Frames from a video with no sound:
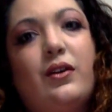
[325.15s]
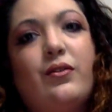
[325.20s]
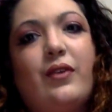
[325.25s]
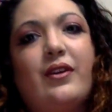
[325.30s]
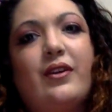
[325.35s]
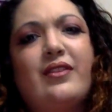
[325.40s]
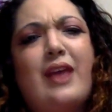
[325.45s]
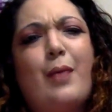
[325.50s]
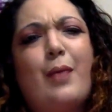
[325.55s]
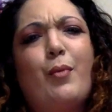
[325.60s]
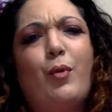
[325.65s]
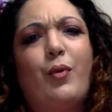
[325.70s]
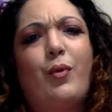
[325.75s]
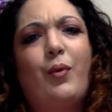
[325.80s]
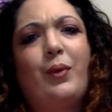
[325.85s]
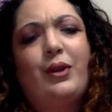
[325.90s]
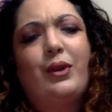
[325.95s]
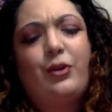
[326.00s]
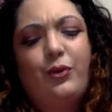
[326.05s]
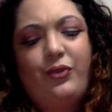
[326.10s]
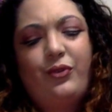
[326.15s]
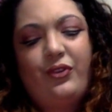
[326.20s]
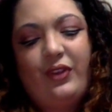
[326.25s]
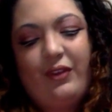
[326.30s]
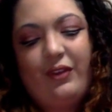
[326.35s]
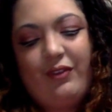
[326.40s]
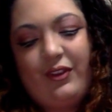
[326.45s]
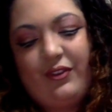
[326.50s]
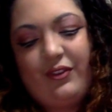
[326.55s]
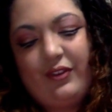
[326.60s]
For example, when we do
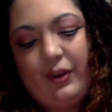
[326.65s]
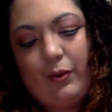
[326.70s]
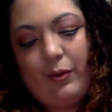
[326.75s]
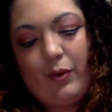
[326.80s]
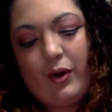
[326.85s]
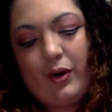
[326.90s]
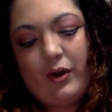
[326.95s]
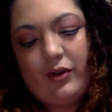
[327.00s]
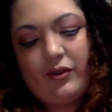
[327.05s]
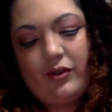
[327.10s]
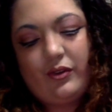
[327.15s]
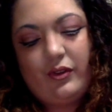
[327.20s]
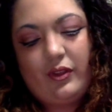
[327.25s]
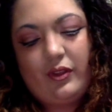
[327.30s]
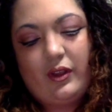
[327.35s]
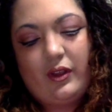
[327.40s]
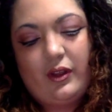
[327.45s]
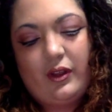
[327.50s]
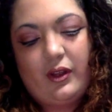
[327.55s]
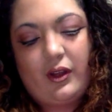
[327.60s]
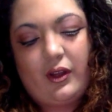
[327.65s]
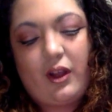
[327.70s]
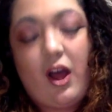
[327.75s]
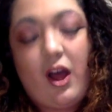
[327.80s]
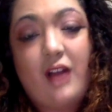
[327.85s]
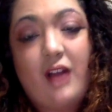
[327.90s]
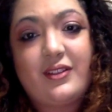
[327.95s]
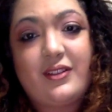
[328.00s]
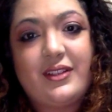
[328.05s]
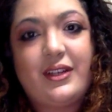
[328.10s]
CVC words, the
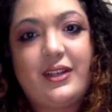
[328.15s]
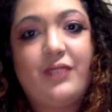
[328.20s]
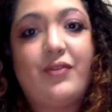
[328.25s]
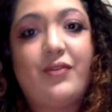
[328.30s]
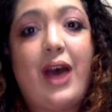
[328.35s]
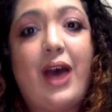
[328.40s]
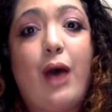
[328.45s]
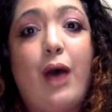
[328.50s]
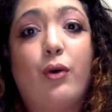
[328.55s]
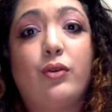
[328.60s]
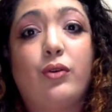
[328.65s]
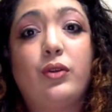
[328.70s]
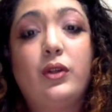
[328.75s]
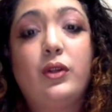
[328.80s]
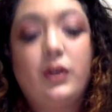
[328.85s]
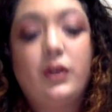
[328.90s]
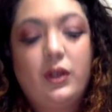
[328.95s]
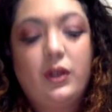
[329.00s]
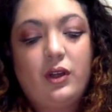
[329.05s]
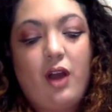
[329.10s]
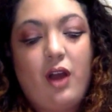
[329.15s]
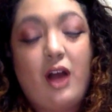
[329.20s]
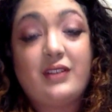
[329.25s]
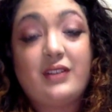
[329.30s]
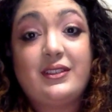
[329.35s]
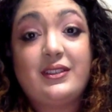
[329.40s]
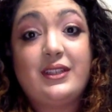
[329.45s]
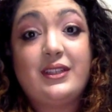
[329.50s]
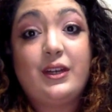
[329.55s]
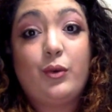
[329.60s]
consonant vowel
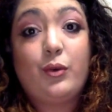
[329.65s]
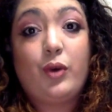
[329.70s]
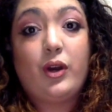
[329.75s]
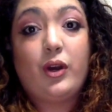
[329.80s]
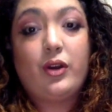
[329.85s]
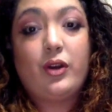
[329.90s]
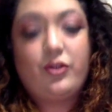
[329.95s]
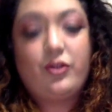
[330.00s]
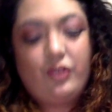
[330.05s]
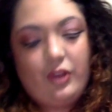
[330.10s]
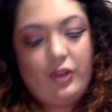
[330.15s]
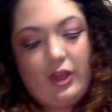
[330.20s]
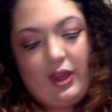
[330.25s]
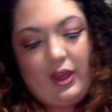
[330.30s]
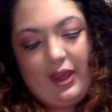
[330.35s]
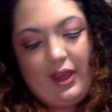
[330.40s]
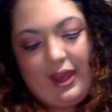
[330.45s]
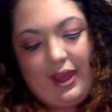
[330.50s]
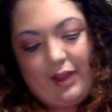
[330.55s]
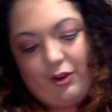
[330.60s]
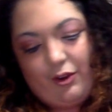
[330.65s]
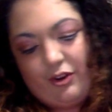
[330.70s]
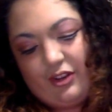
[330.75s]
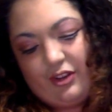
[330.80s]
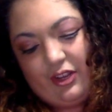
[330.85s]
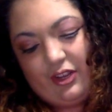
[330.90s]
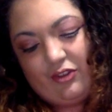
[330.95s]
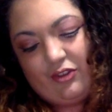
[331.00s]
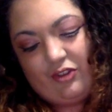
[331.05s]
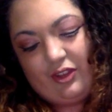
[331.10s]
consonant words, and you're
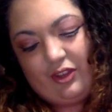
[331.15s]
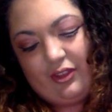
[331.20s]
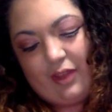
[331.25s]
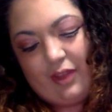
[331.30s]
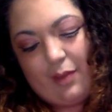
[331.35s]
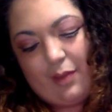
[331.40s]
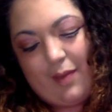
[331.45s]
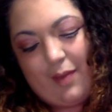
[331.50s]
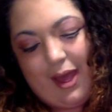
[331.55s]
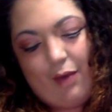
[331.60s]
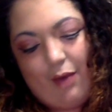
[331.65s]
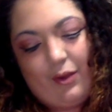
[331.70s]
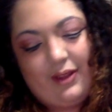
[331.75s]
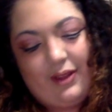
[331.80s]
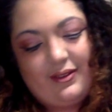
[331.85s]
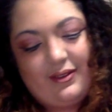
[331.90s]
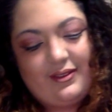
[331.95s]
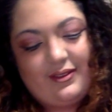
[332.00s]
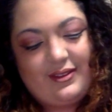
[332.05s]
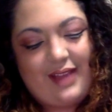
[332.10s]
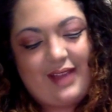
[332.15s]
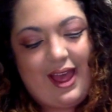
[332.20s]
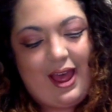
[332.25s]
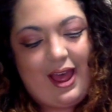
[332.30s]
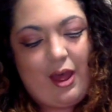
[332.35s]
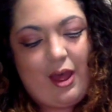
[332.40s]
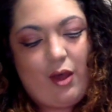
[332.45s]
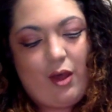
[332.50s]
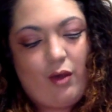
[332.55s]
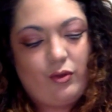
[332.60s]
teaching them how it
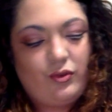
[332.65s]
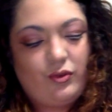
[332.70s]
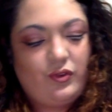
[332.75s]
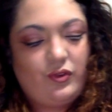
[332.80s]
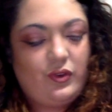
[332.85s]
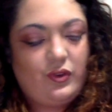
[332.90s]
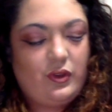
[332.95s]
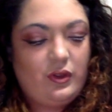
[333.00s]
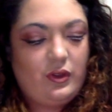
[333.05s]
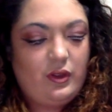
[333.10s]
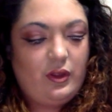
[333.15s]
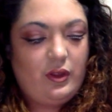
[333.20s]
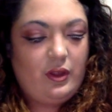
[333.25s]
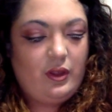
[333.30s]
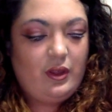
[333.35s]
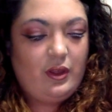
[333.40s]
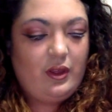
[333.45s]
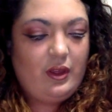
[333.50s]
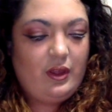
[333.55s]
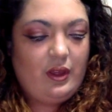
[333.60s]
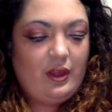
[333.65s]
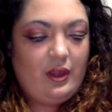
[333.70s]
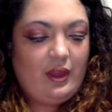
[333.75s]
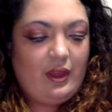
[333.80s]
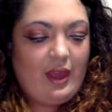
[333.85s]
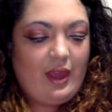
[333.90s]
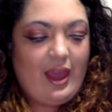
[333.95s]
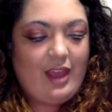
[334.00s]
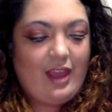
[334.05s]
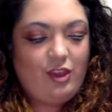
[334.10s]
sounds,
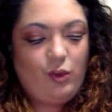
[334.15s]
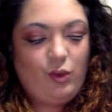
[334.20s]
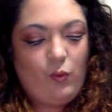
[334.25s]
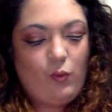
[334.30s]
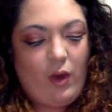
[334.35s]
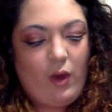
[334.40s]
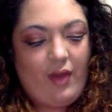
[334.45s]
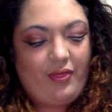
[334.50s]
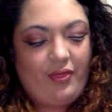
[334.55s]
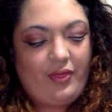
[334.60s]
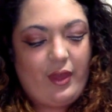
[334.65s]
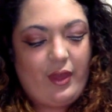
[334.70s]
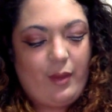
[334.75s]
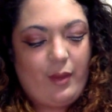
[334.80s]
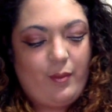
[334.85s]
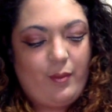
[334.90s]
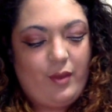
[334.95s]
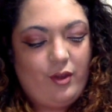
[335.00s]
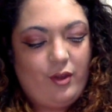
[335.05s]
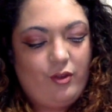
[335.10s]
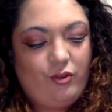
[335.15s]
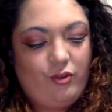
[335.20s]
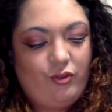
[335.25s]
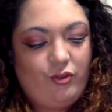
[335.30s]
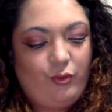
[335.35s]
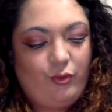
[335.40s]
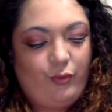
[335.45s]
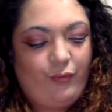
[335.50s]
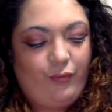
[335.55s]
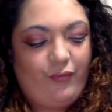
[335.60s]
and you want them
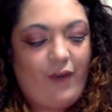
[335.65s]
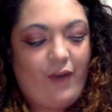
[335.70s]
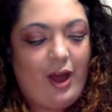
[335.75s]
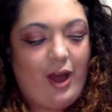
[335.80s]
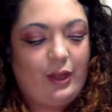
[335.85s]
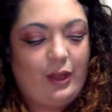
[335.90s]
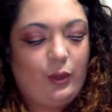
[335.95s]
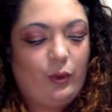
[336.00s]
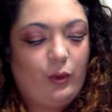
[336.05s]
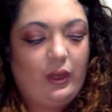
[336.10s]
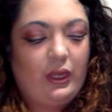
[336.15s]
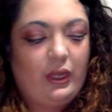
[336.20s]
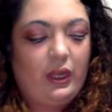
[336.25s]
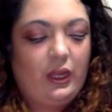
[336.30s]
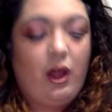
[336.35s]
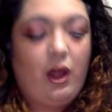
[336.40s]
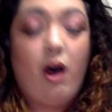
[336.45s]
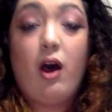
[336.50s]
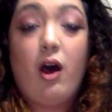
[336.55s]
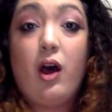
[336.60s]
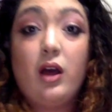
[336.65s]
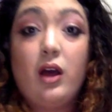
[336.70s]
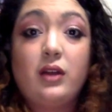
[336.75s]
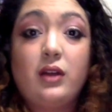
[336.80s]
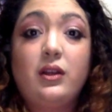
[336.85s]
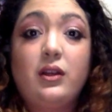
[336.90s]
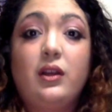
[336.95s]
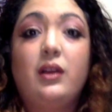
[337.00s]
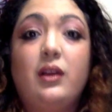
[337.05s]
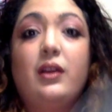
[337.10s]
to follow along,